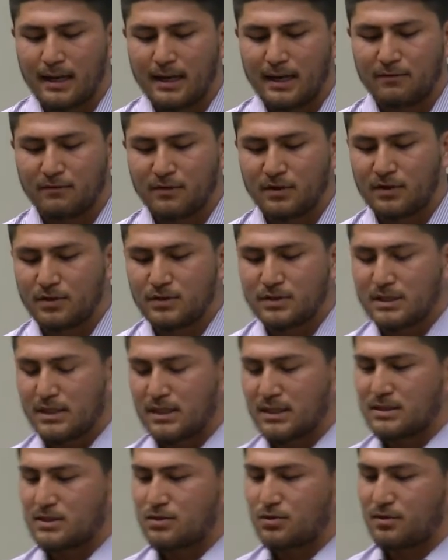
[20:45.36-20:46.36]
even New
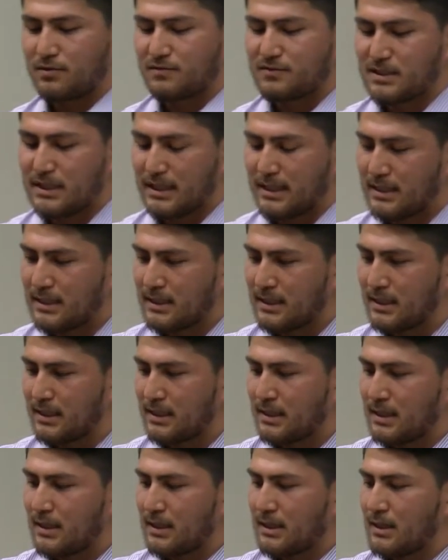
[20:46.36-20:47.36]
Zealand sort of said,
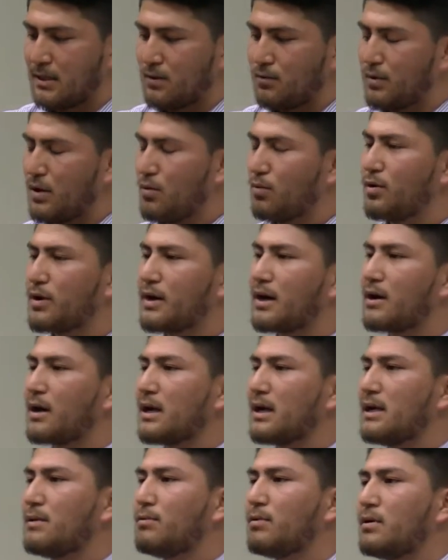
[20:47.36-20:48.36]
well, what are
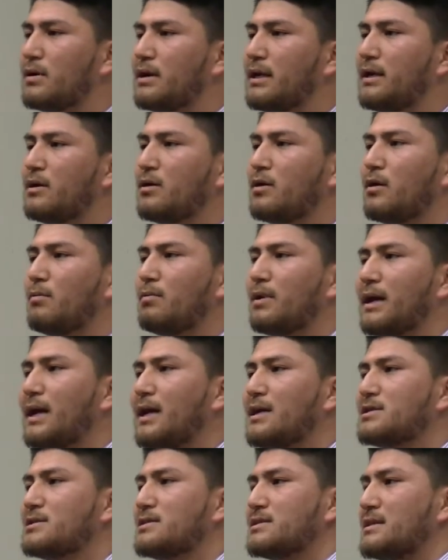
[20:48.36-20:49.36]
our legal
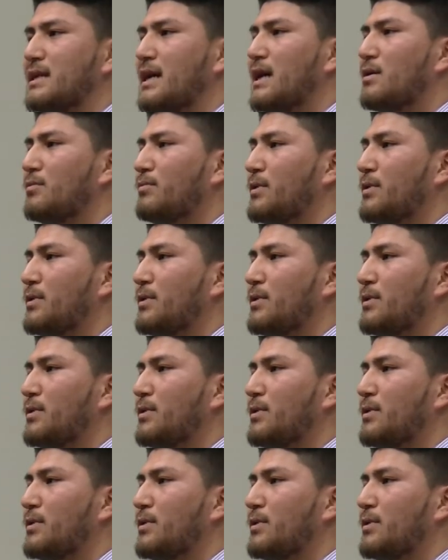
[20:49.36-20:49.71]
obligations now?